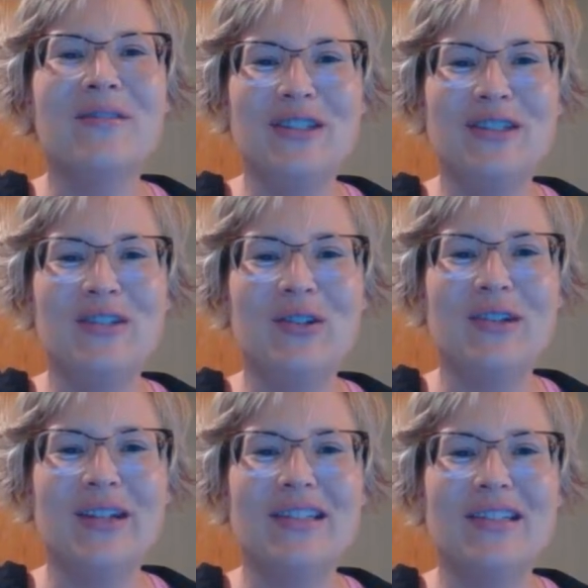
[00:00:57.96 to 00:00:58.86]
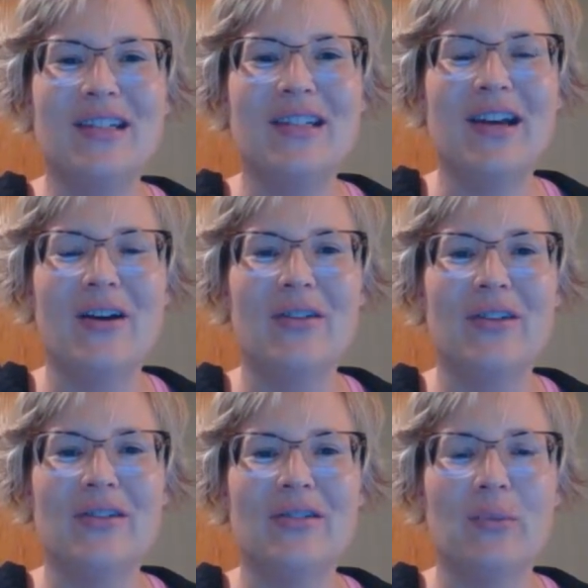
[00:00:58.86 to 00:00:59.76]
just so you can see how
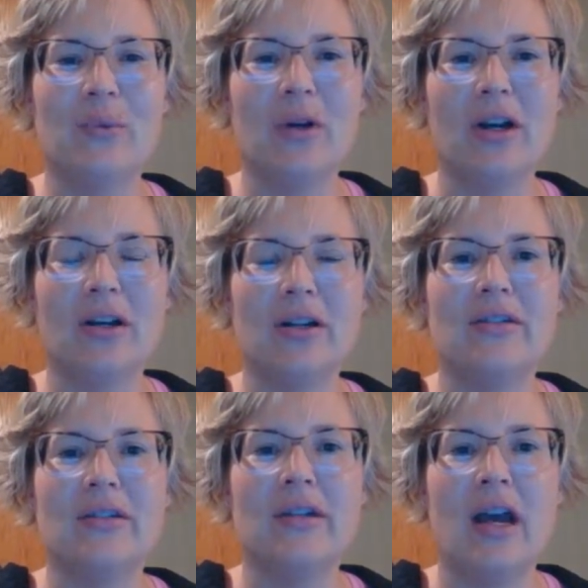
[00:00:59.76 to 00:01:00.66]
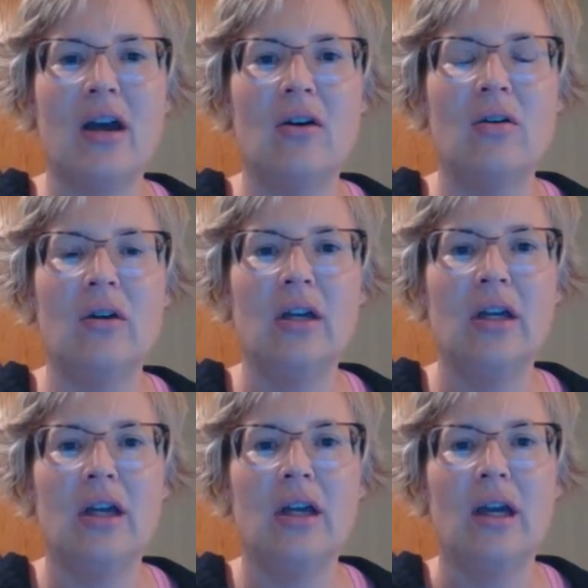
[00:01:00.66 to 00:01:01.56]
this works. Now,
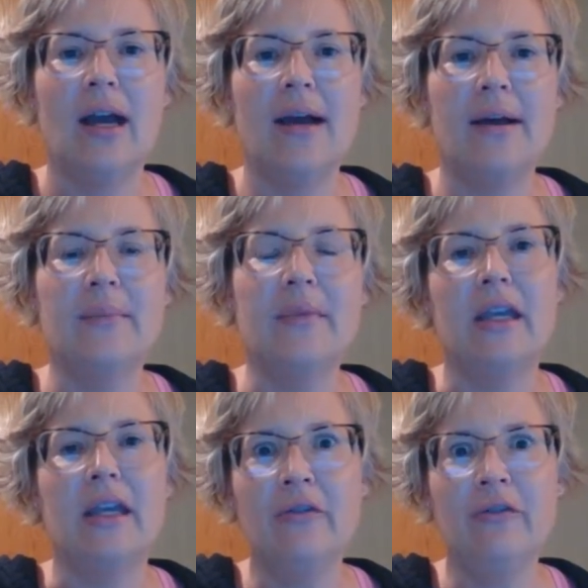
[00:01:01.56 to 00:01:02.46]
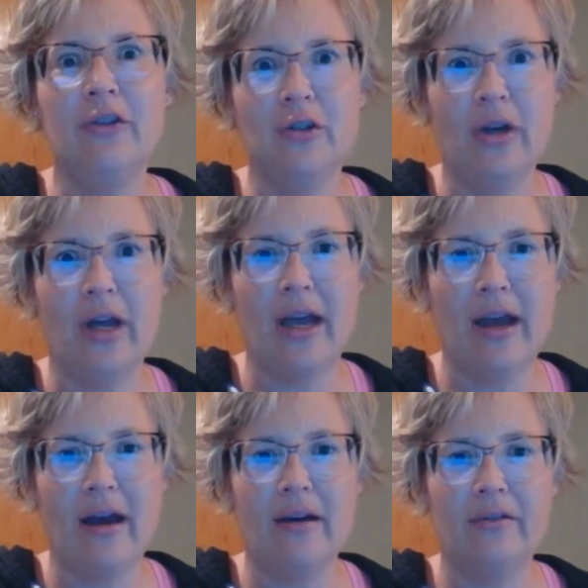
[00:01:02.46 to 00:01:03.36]
if you
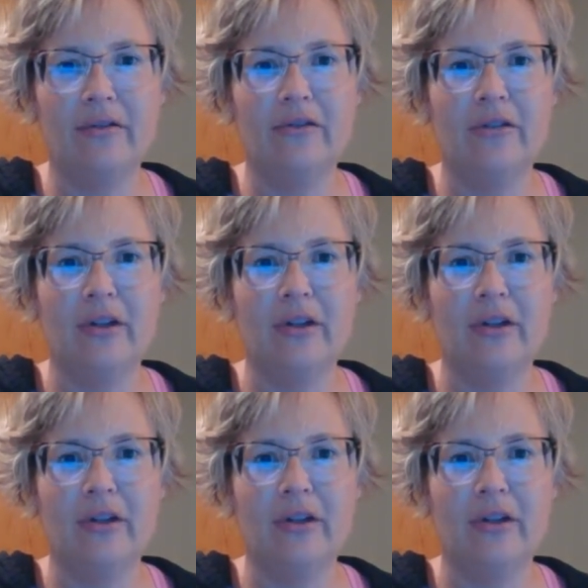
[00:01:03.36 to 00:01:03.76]
have